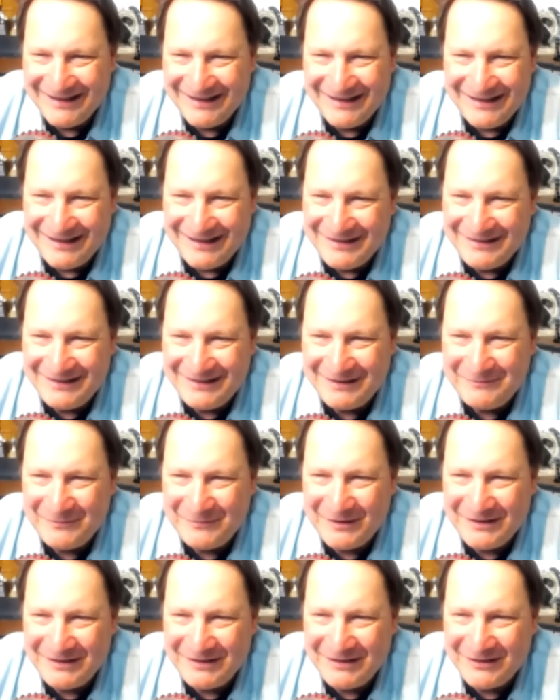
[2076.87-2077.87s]
But
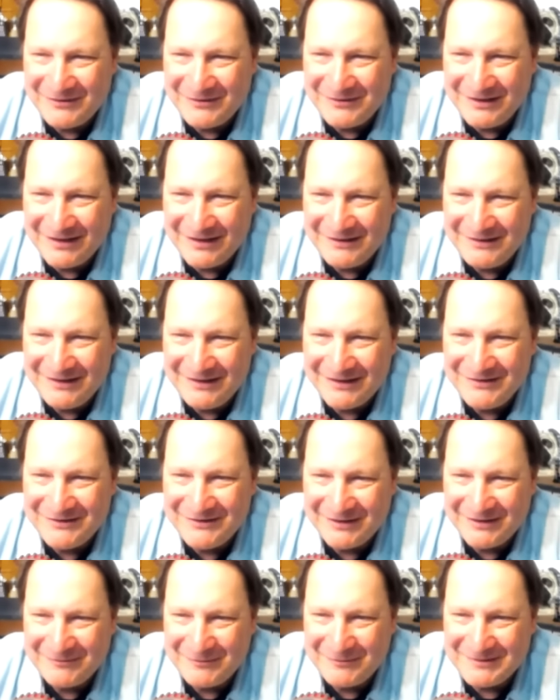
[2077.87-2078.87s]
the other
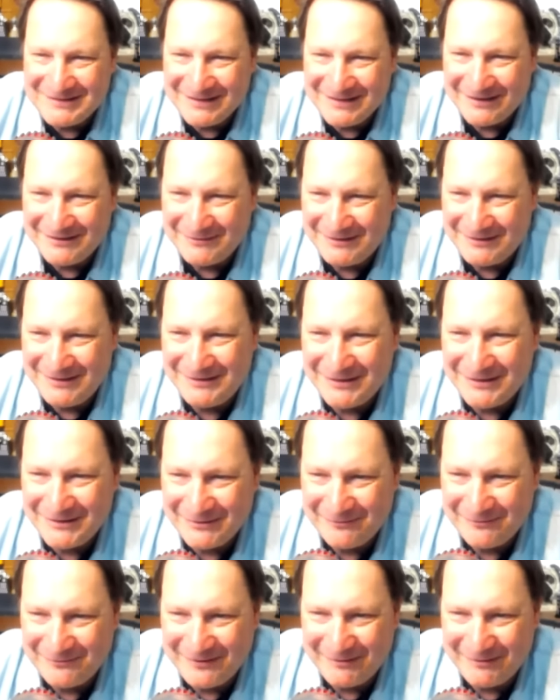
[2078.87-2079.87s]
thing was another
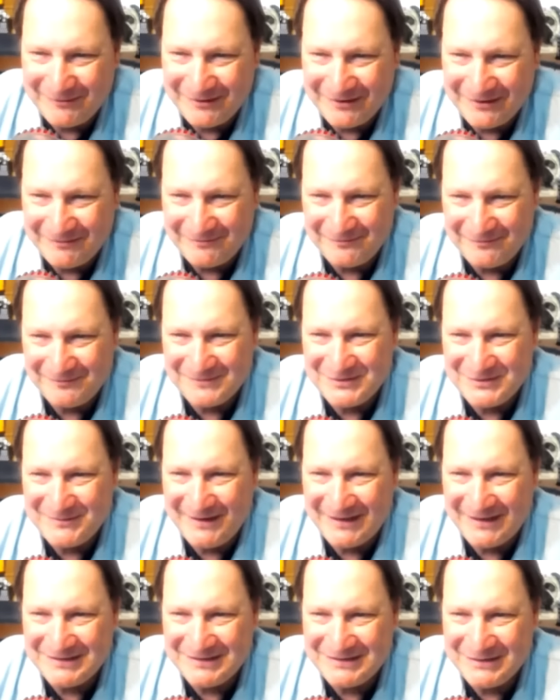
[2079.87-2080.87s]
thing with
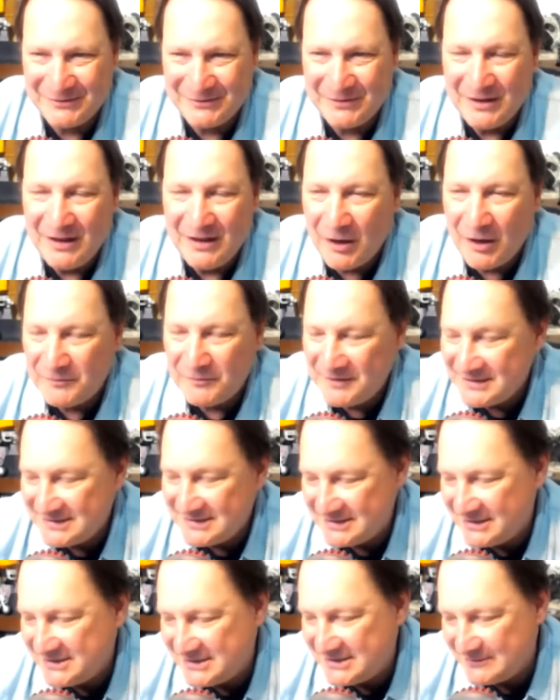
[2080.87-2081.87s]
Subban too. Oh, this
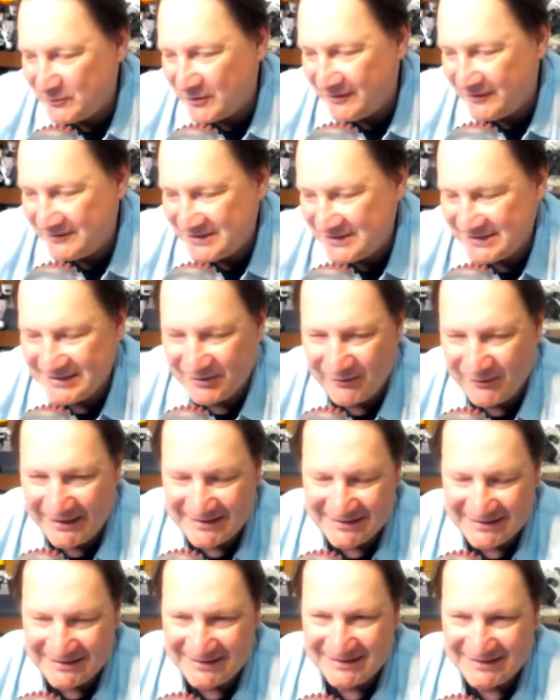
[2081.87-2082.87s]
is more of just a great
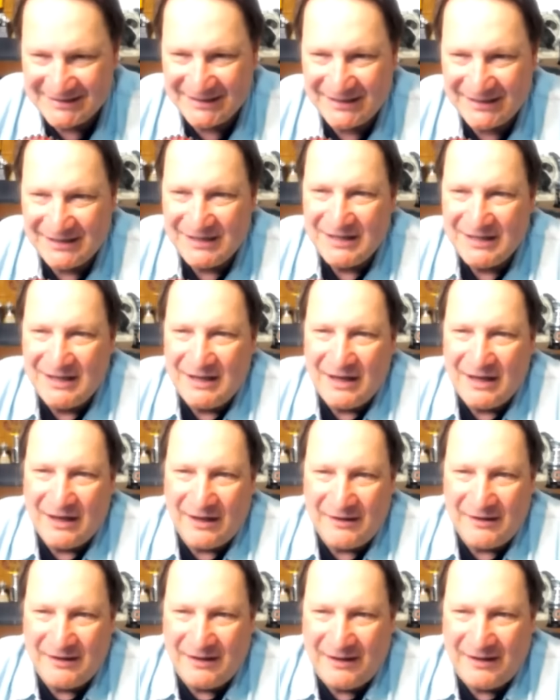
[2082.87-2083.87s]
statistic,
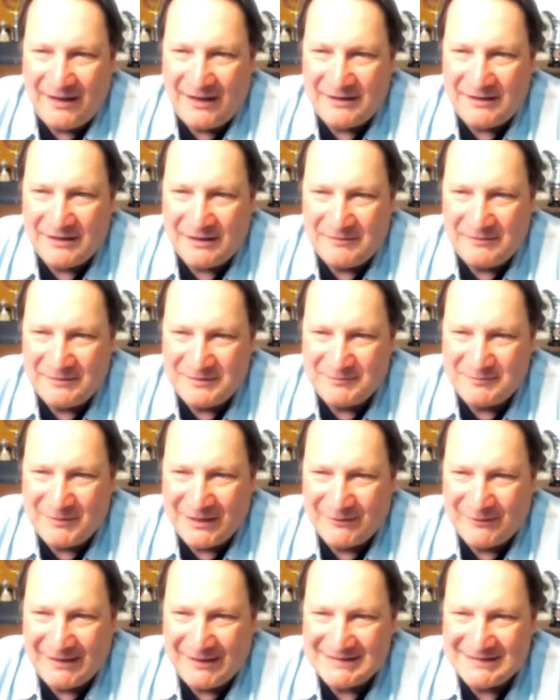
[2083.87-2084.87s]
and it's my
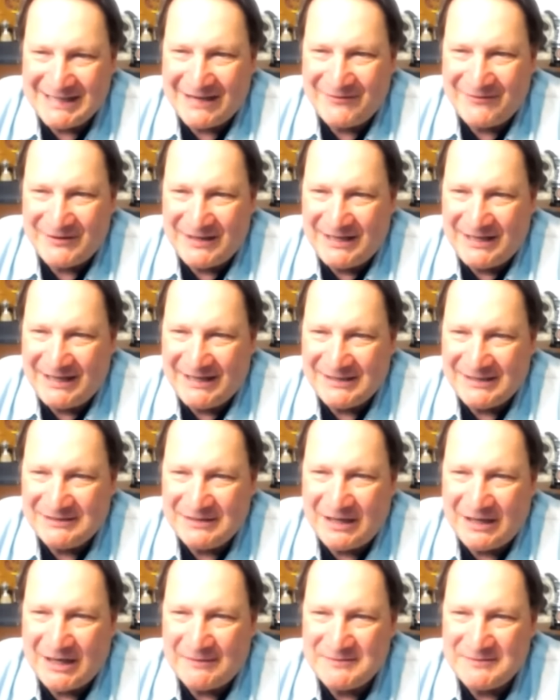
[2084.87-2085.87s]
great stat for the day.
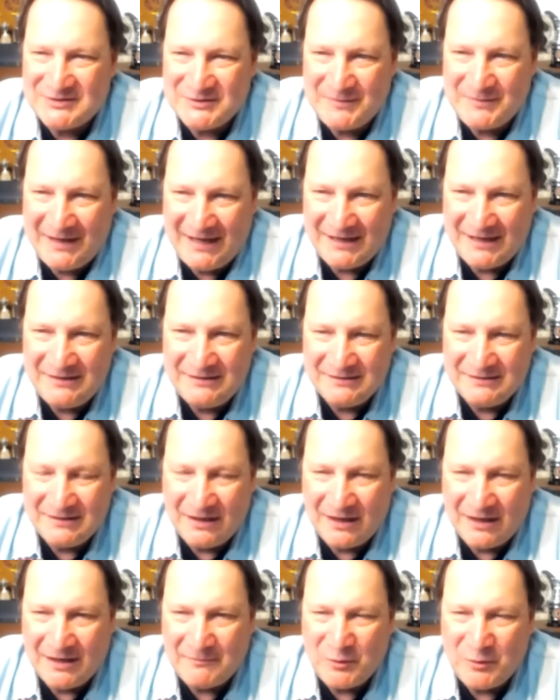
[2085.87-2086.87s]
Subban,
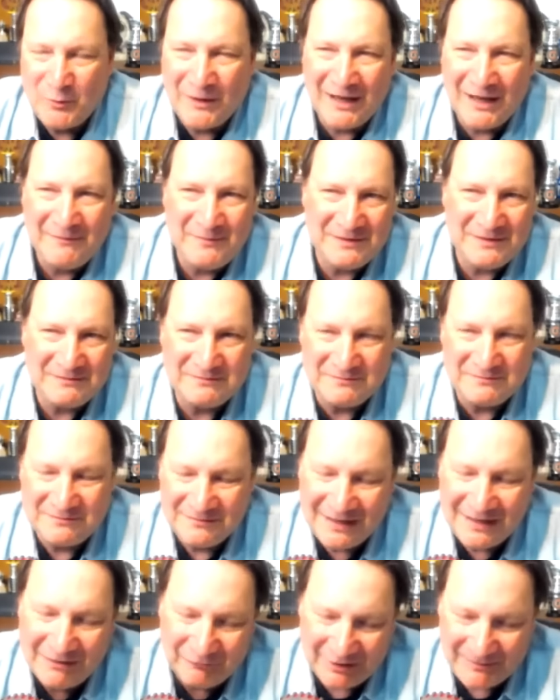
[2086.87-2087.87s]
who I've been
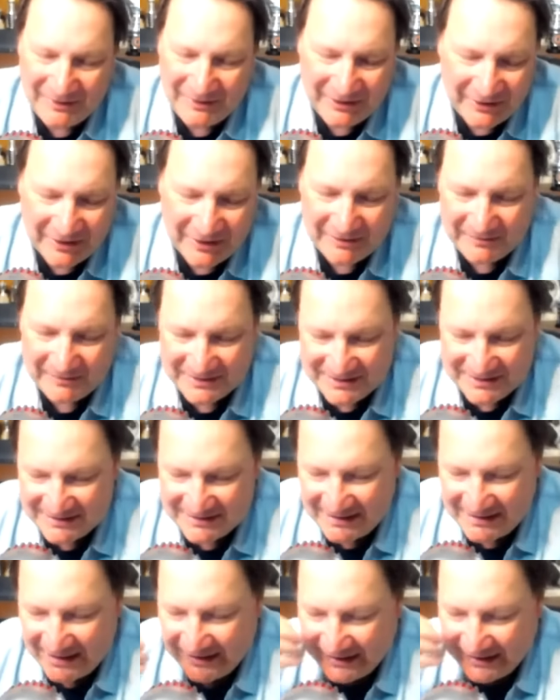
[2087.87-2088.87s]
not ripping on, but just
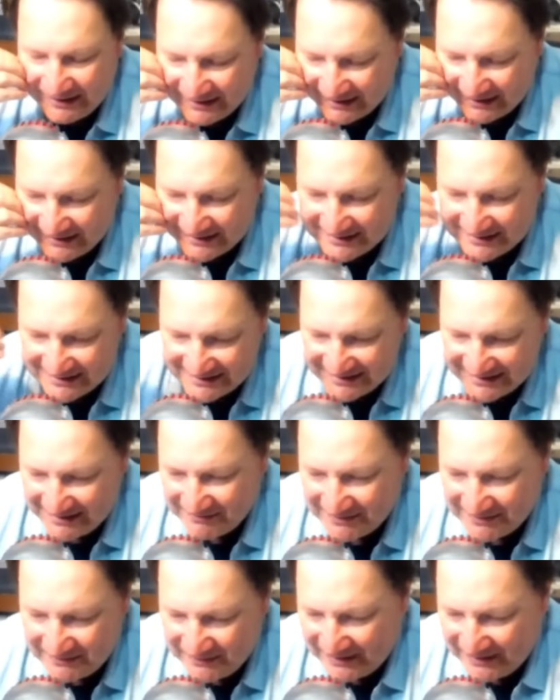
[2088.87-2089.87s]
saying it doesn't seem to
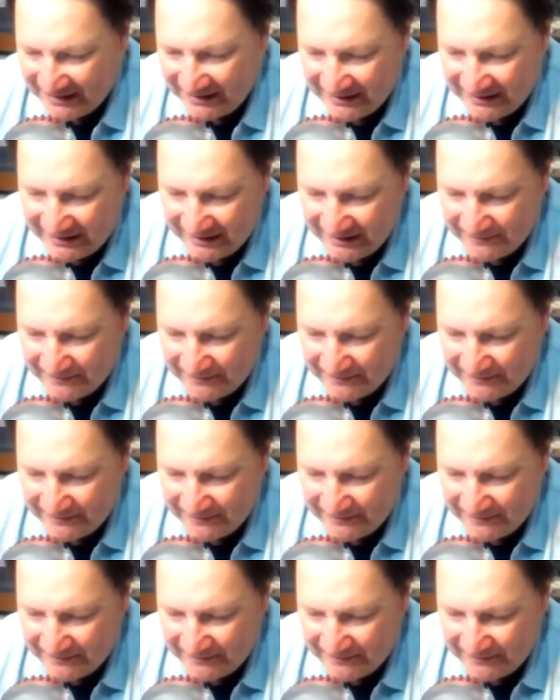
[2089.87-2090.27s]
be.